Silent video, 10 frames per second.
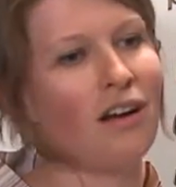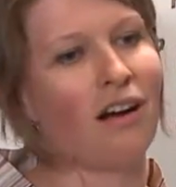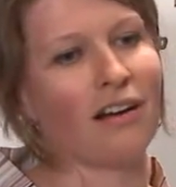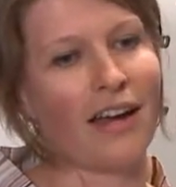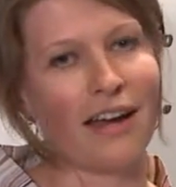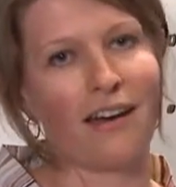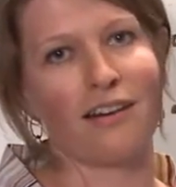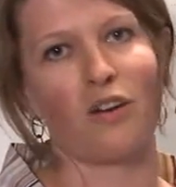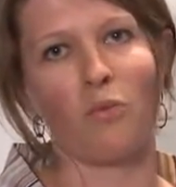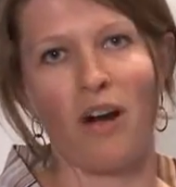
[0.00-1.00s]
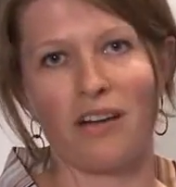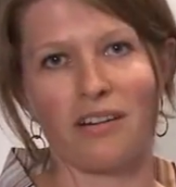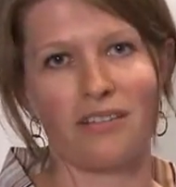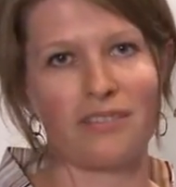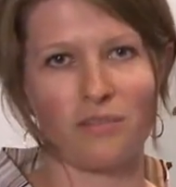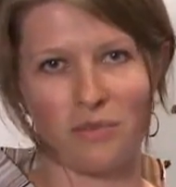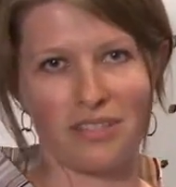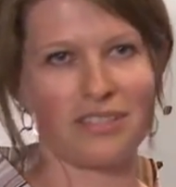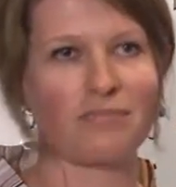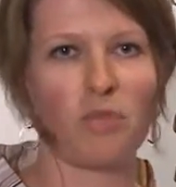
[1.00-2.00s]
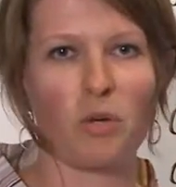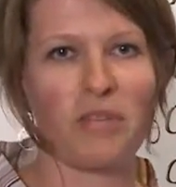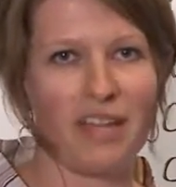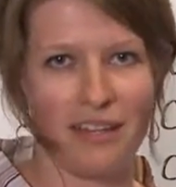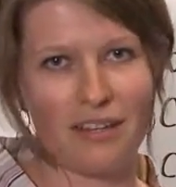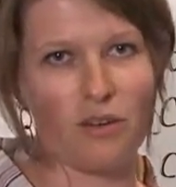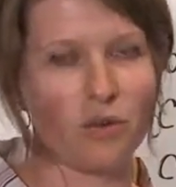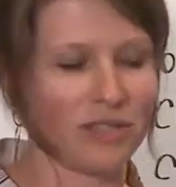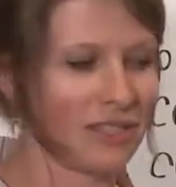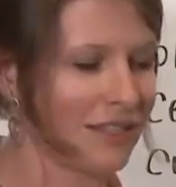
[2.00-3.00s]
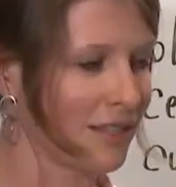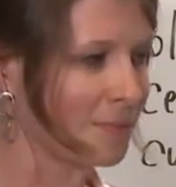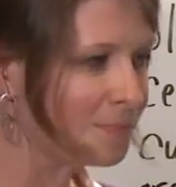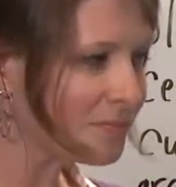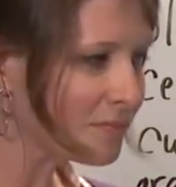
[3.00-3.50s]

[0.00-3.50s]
our air, our water, and so it's just permeating our whole system.